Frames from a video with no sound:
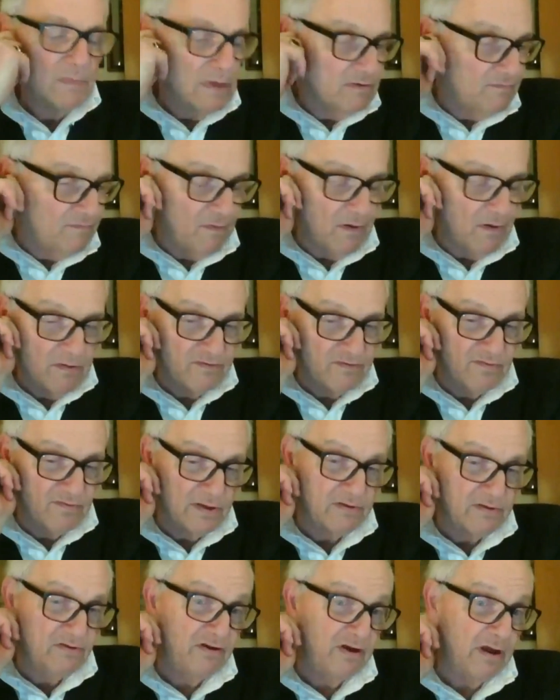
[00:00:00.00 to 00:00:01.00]
As far as
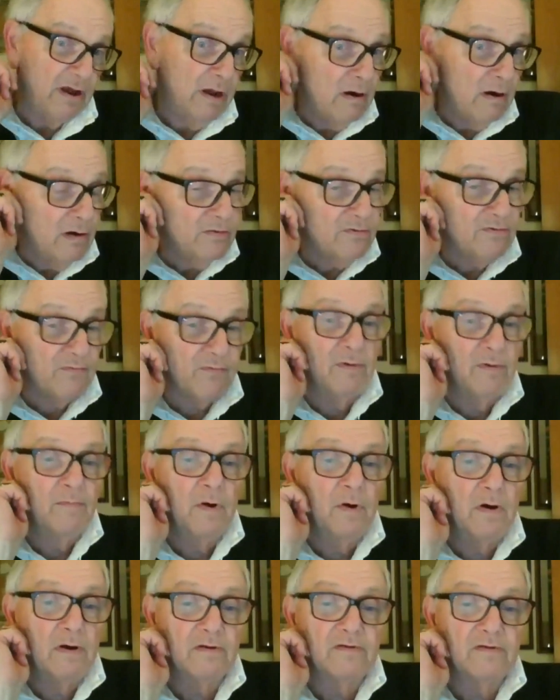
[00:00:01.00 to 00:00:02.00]
the chair's
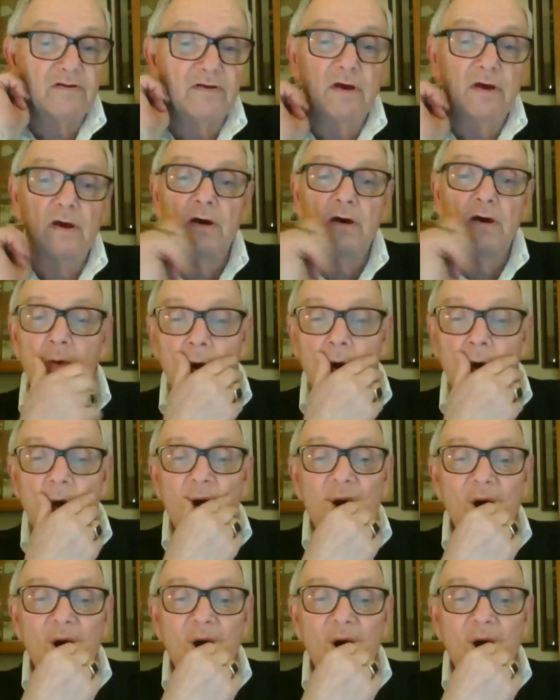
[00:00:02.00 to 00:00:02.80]
remarks go,